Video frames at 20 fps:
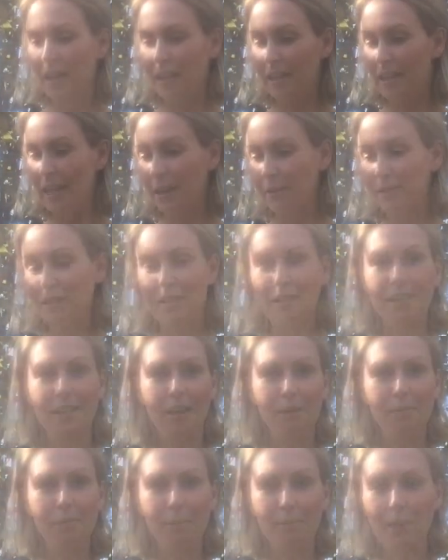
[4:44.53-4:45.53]
now is the
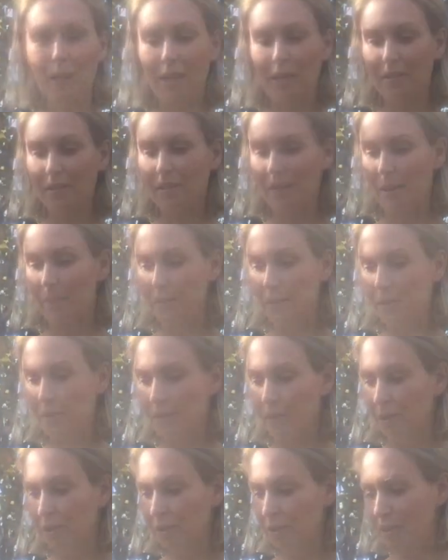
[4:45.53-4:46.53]
time to plant summer
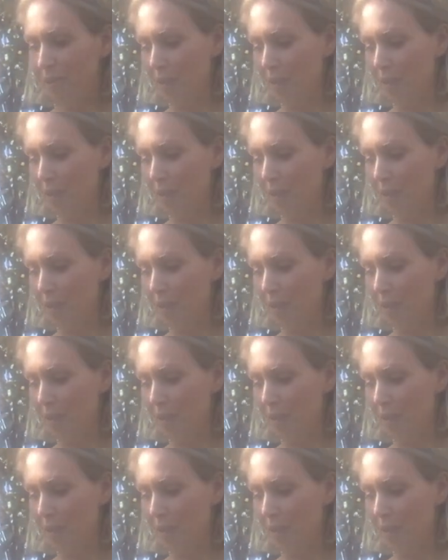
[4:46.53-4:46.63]
squash.